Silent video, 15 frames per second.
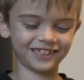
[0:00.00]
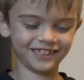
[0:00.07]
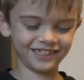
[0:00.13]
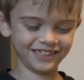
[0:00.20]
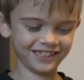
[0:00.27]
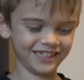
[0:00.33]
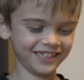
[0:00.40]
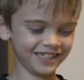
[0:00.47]
In
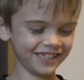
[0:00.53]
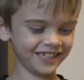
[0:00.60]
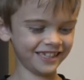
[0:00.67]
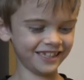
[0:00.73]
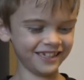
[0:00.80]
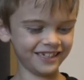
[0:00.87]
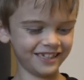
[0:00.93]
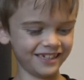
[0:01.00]
his
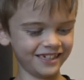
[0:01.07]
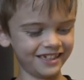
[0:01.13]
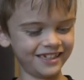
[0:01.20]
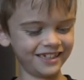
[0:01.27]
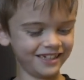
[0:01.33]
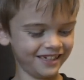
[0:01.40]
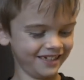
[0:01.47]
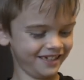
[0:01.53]
aquarium.
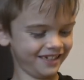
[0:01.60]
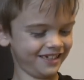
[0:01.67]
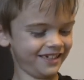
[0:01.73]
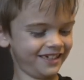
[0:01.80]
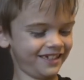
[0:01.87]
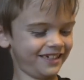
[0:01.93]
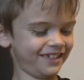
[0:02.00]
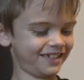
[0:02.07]

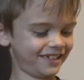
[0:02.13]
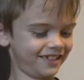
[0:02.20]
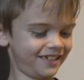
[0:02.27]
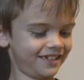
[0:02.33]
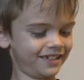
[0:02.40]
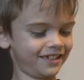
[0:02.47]
Alright.